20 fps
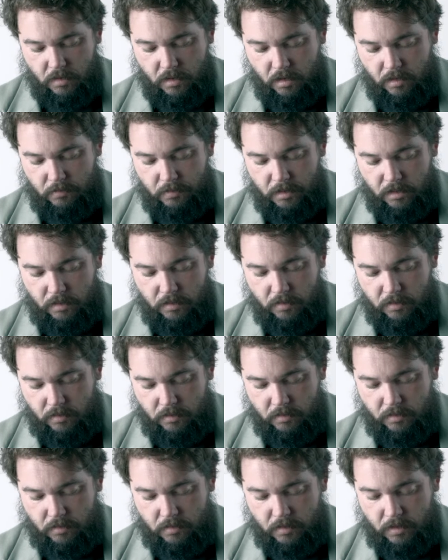I
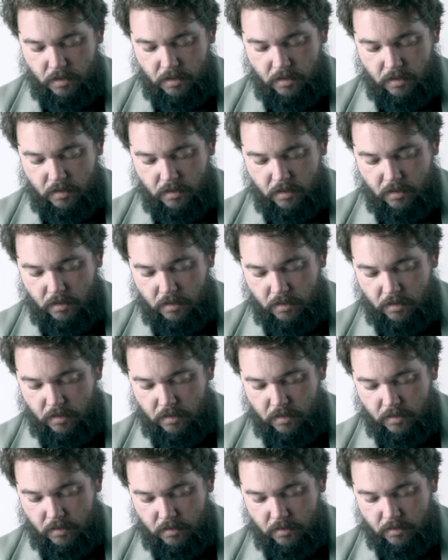mean, the
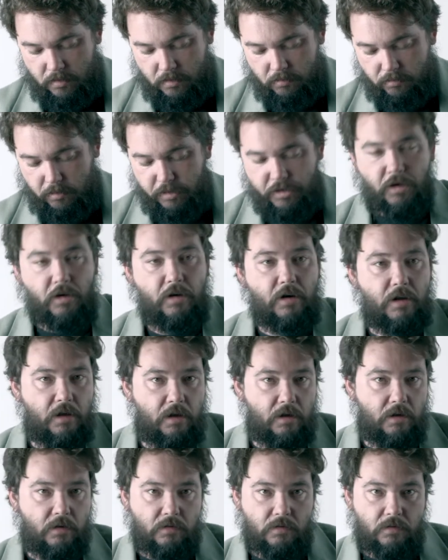uh,
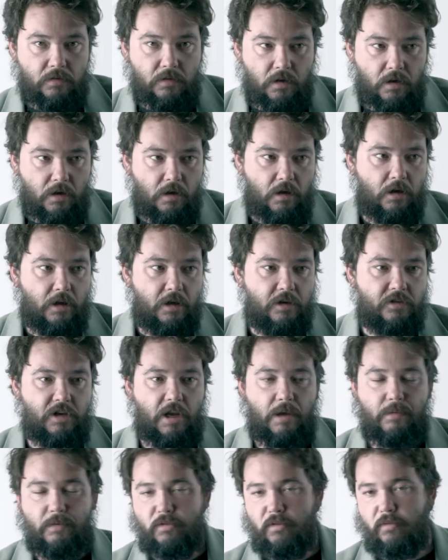returning uh,
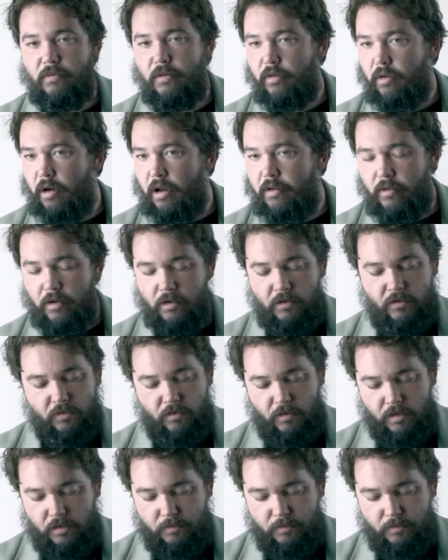enchantments from your graveyard is always